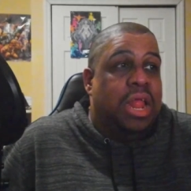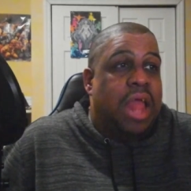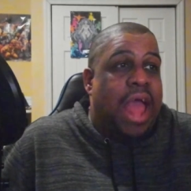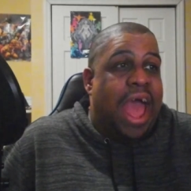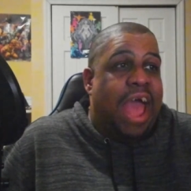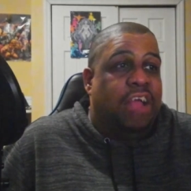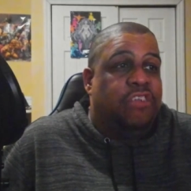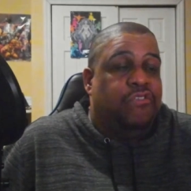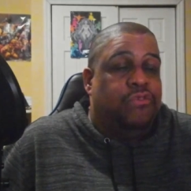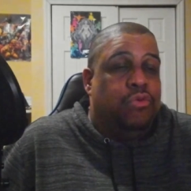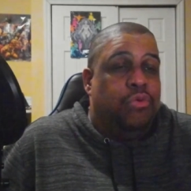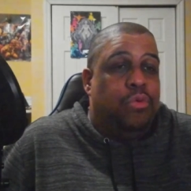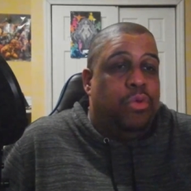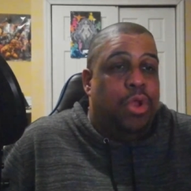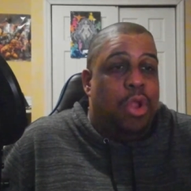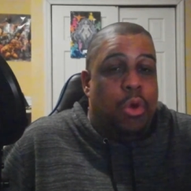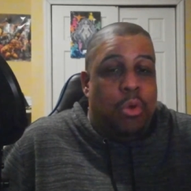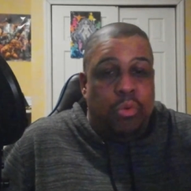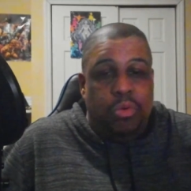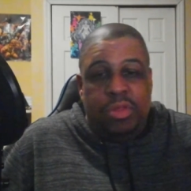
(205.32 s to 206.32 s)
actual
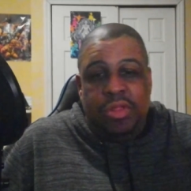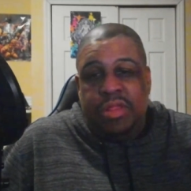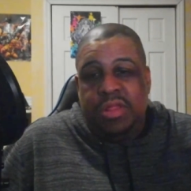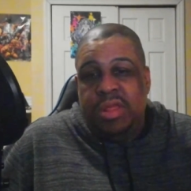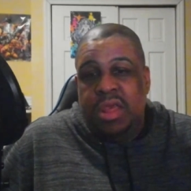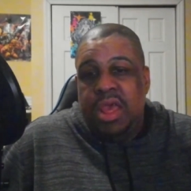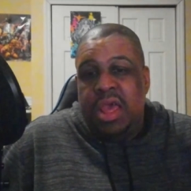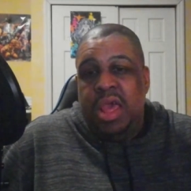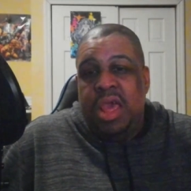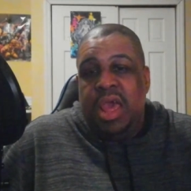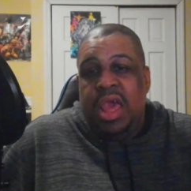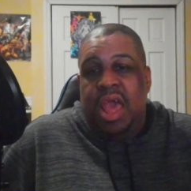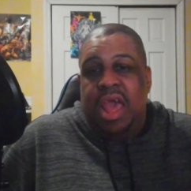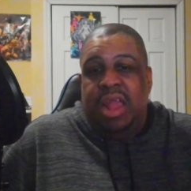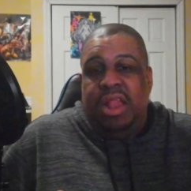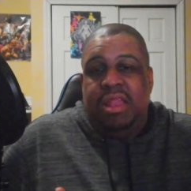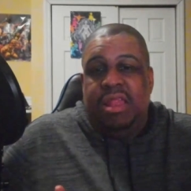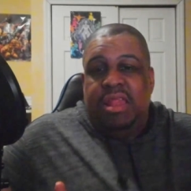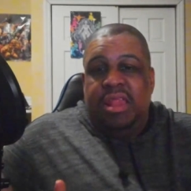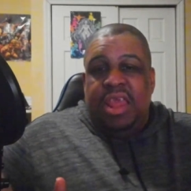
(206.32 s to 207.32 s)
notes
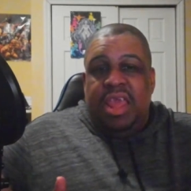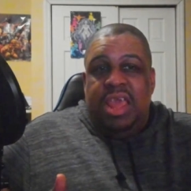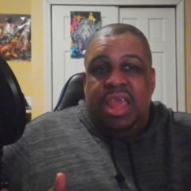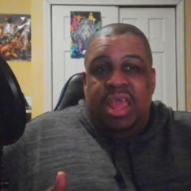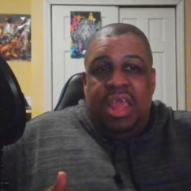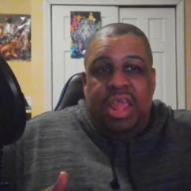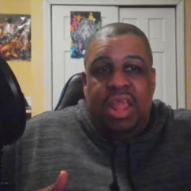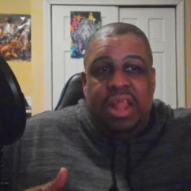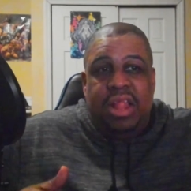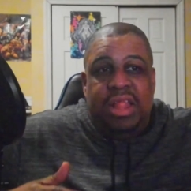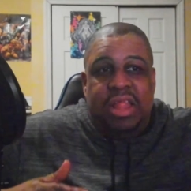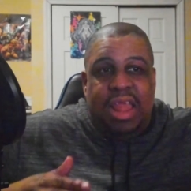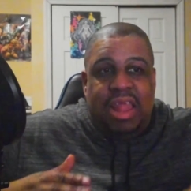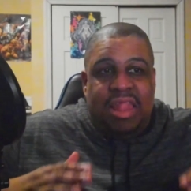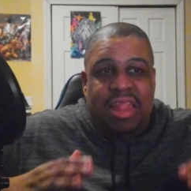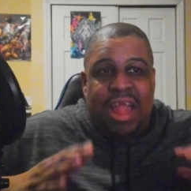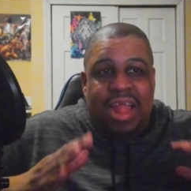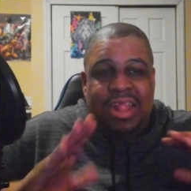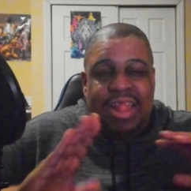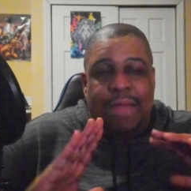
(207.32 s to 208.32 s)
and see there's
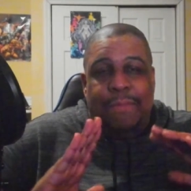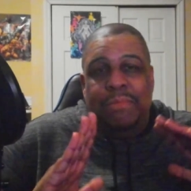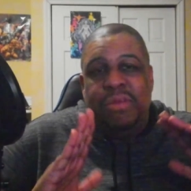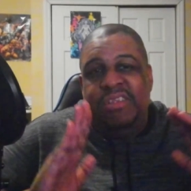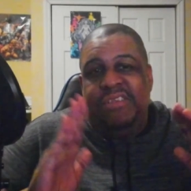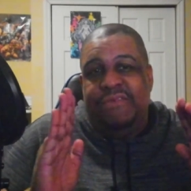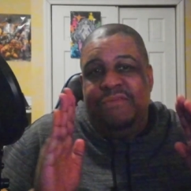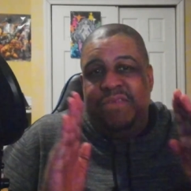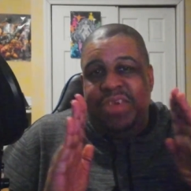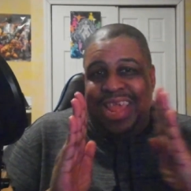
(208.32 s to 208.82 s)
not that much of a